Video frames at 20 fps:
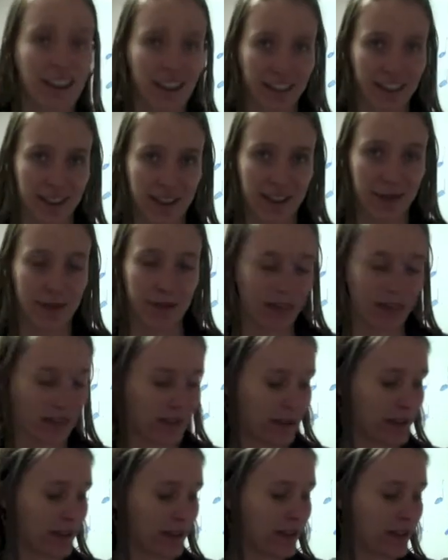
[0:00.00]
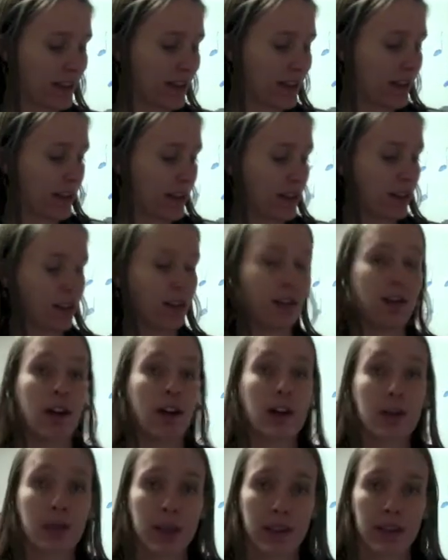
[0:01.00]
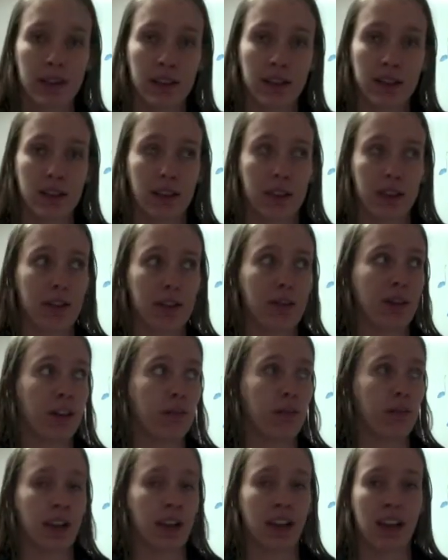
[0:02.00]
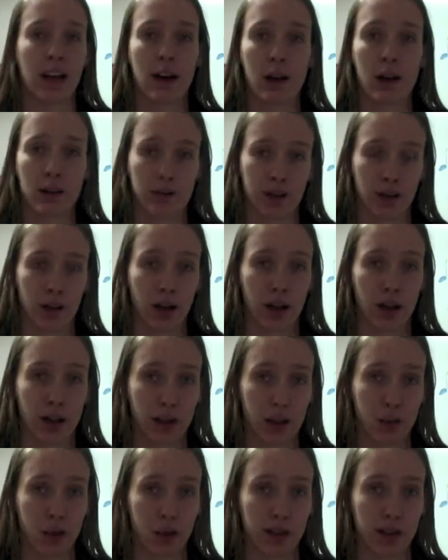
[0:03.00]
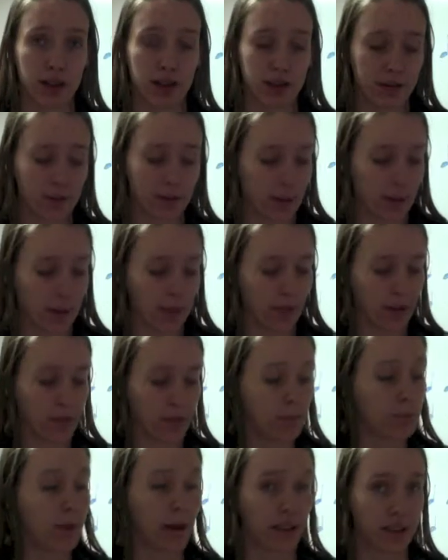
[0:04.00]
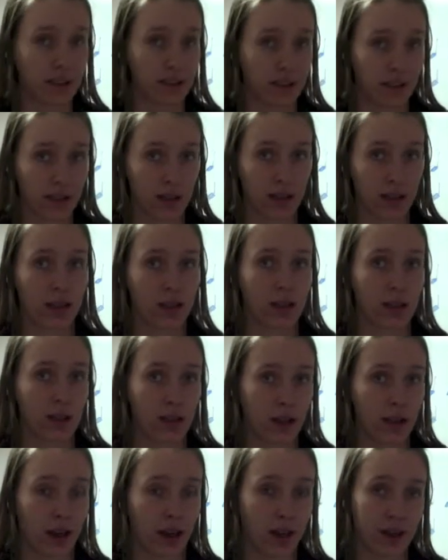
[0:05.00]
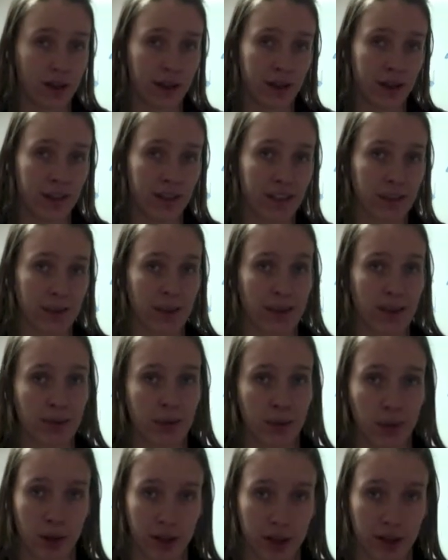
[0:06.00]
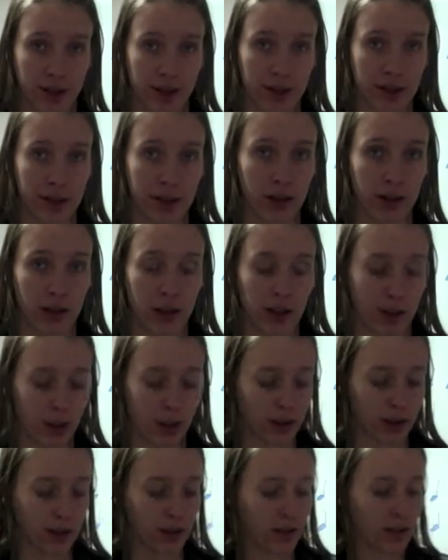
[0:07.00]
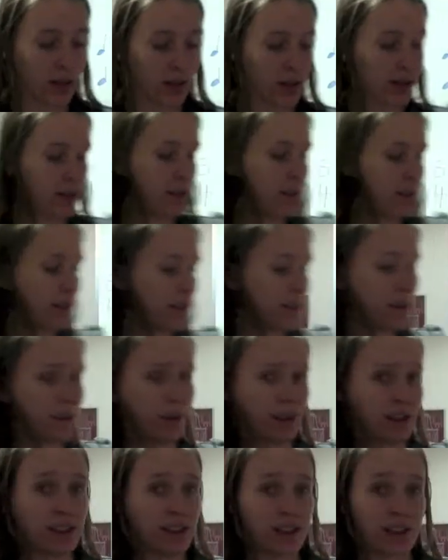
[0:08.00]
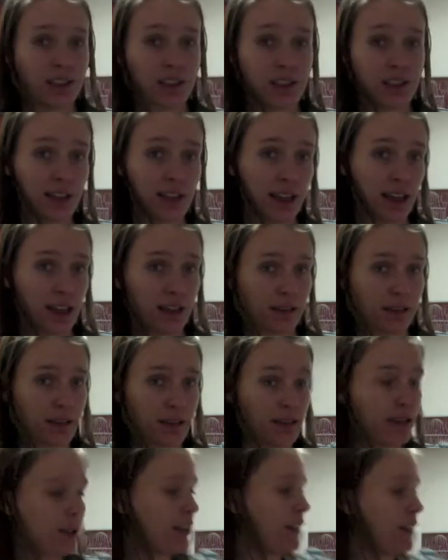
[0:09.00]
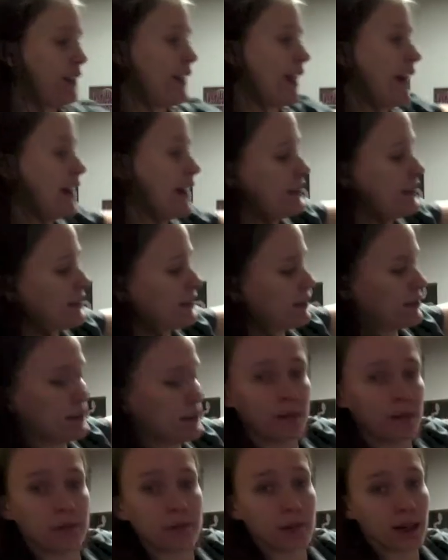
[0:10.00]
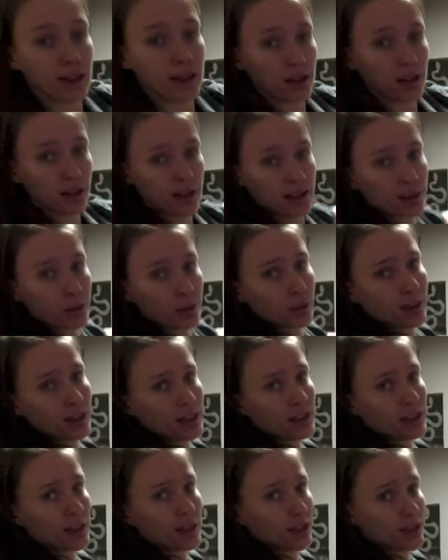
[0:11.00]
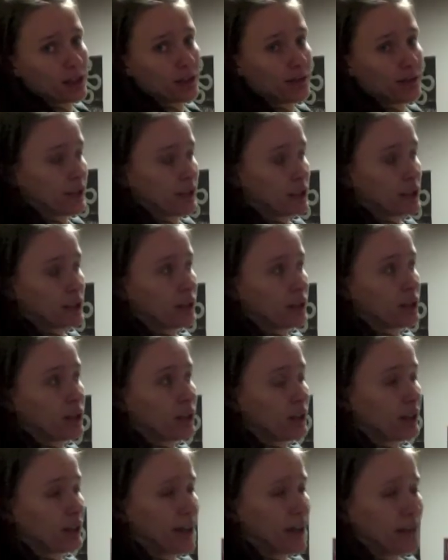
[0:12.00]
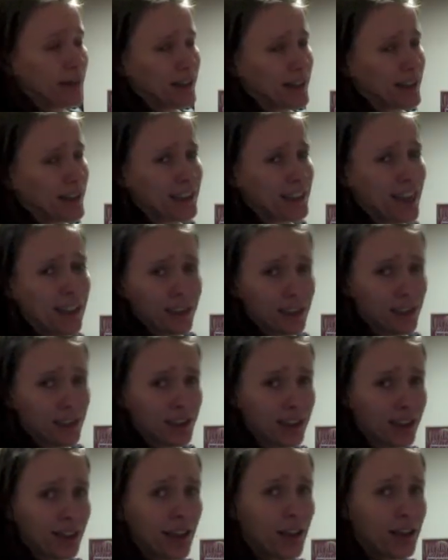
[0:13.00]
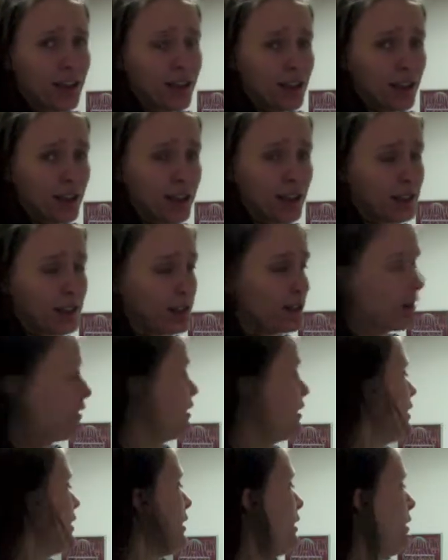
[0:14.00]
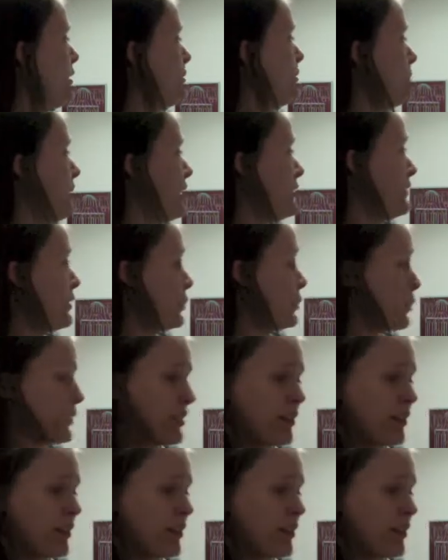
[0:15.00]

The long one you can make however long you want, but the other 2 have to be in proportion to the long one. So let's just say that my longest one is 3 feet long. I'm not exactly sure how long it is, but if it were 3 feet long,